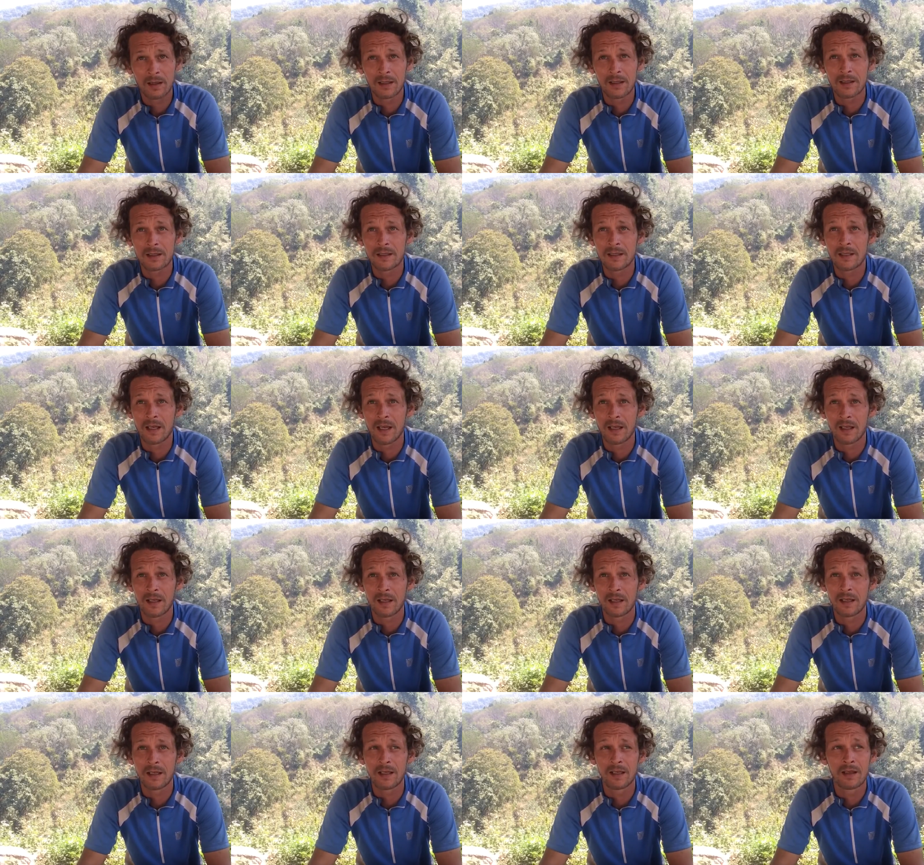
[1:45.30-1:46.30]
It's
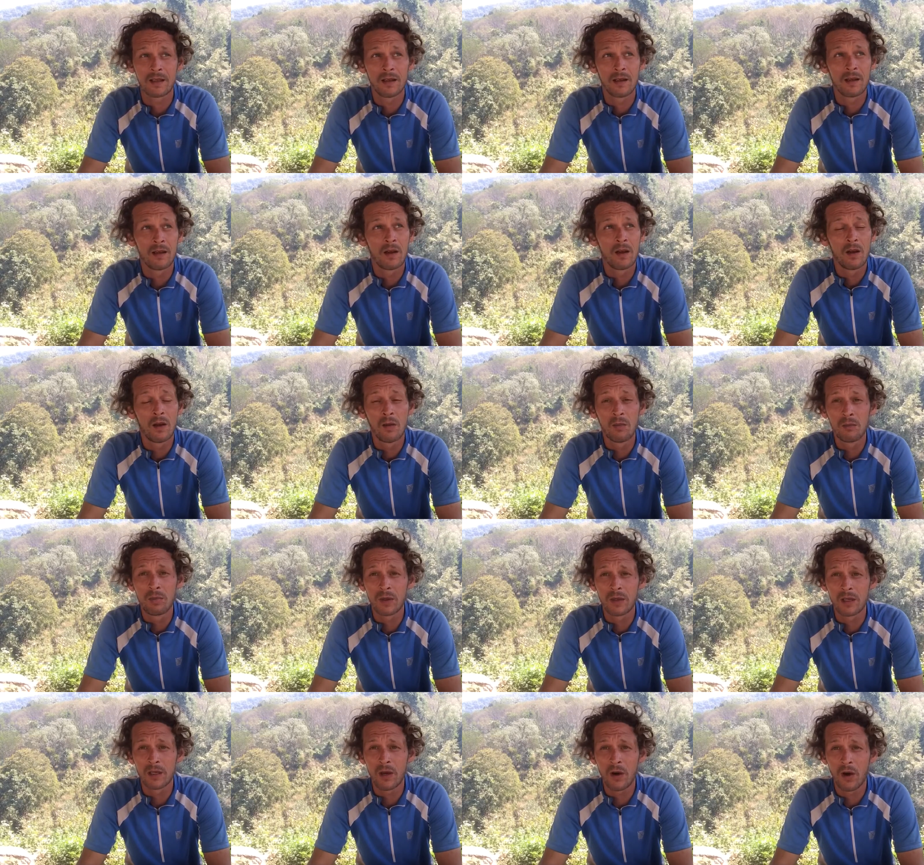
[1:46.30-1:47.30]
getting
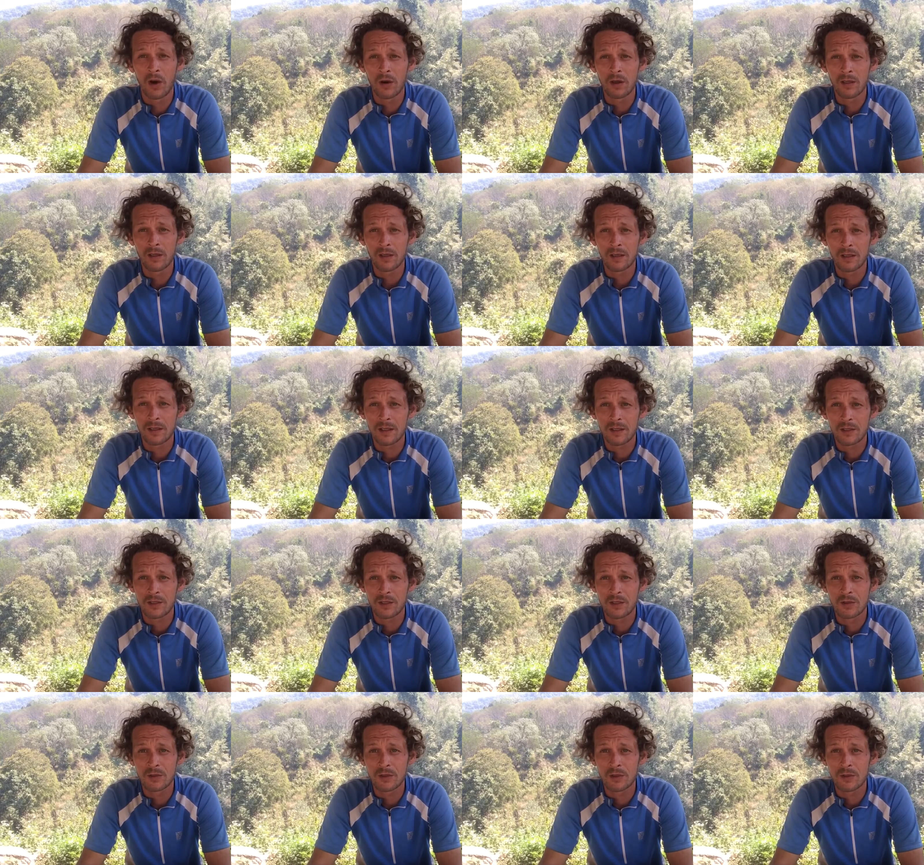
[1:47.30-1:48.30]
pretty hot as
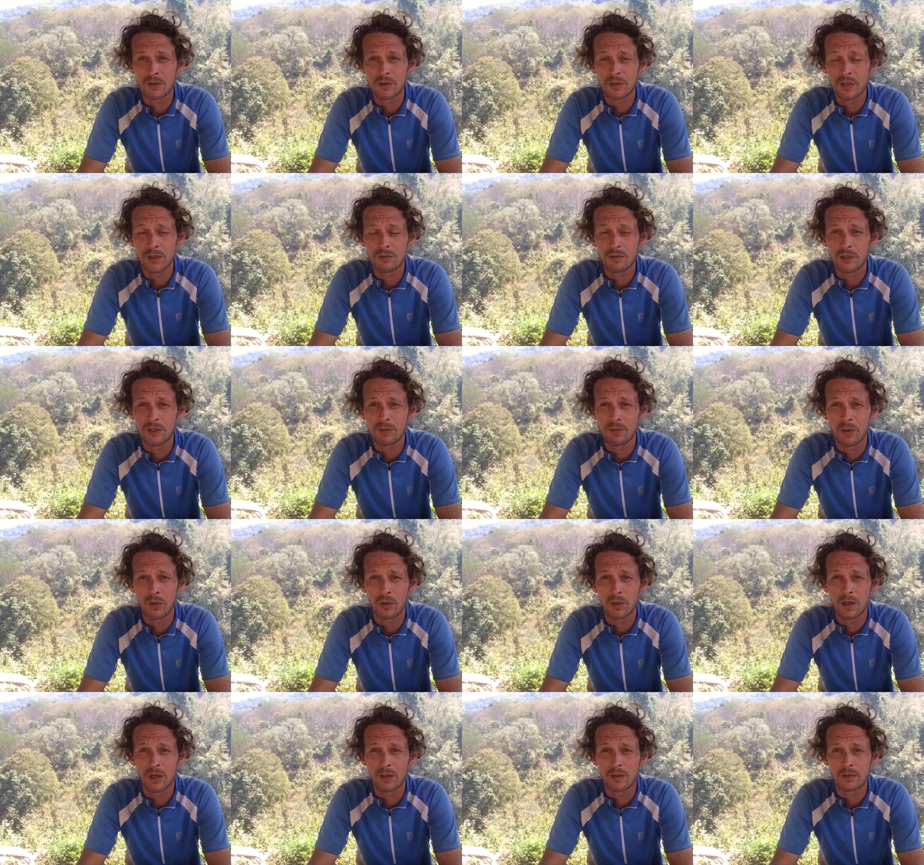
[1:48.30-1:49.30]
usual, so I've just
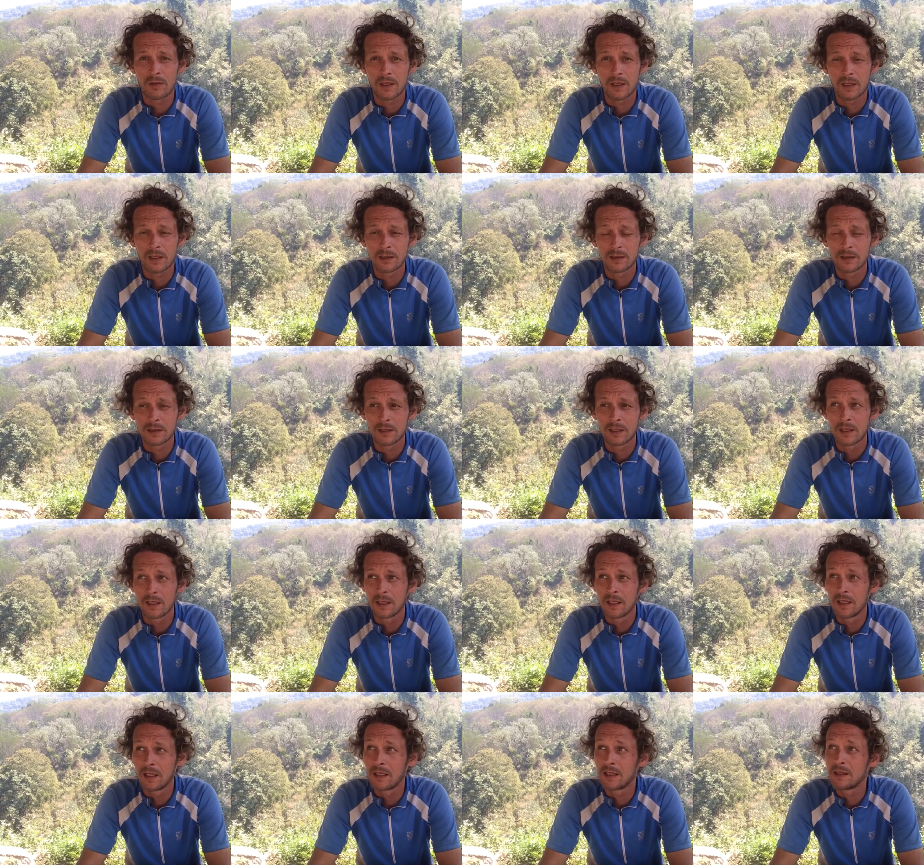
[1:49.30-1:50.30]
pulled over
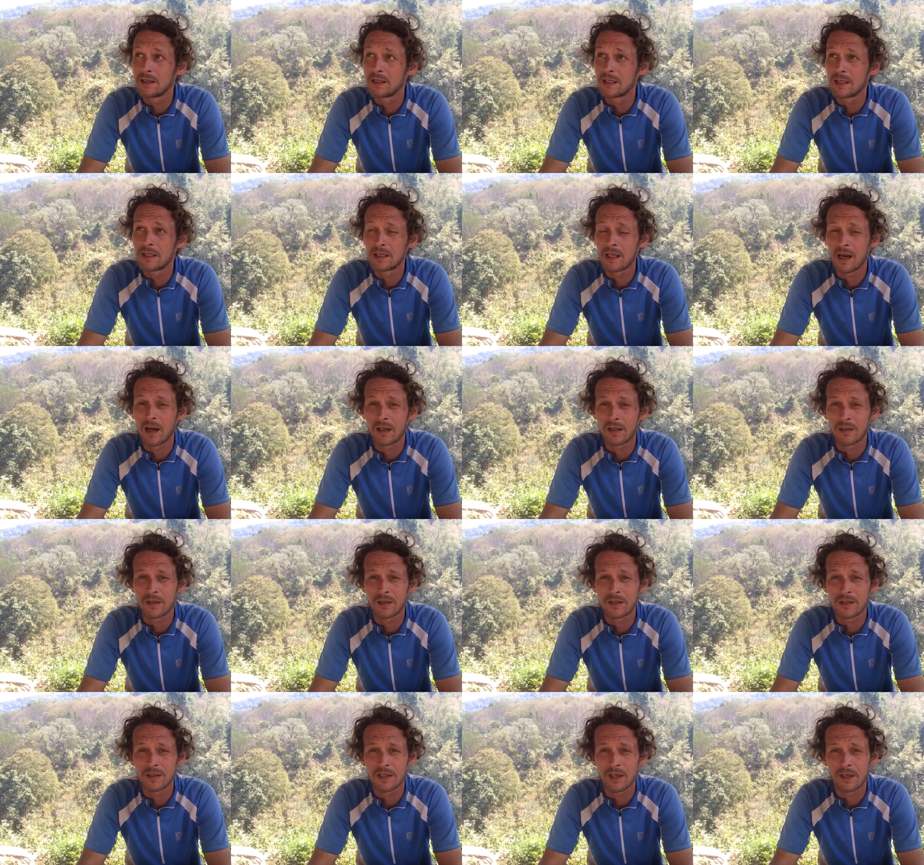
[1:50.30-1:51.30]
into this hut
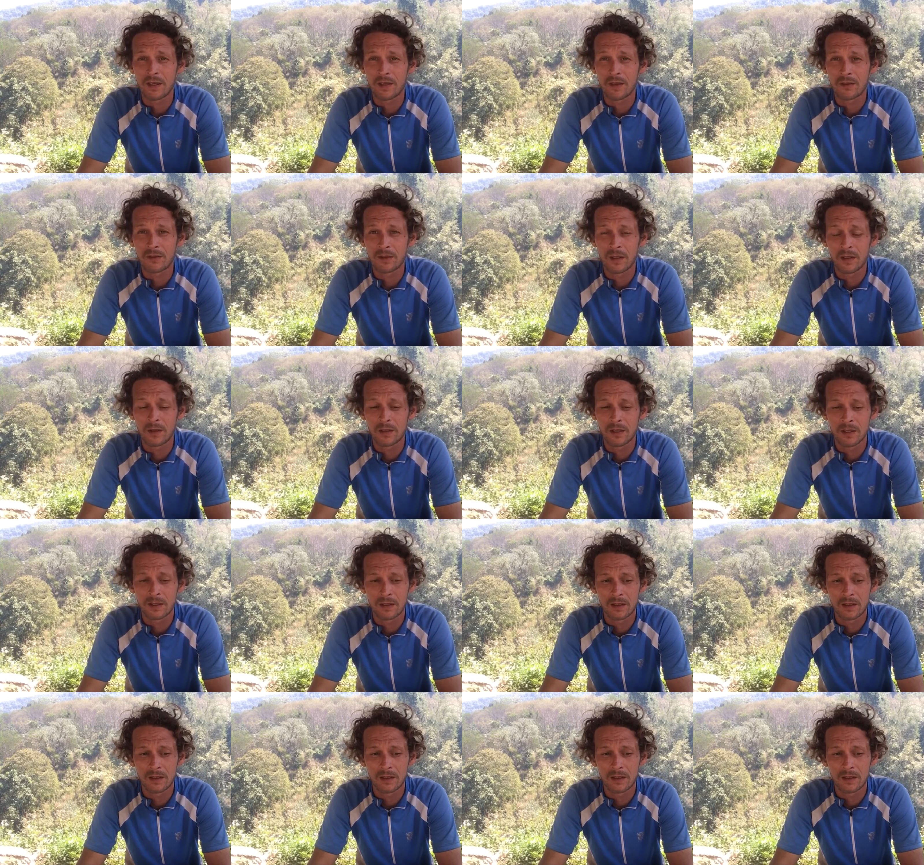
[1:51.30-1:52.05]
on the side of the road.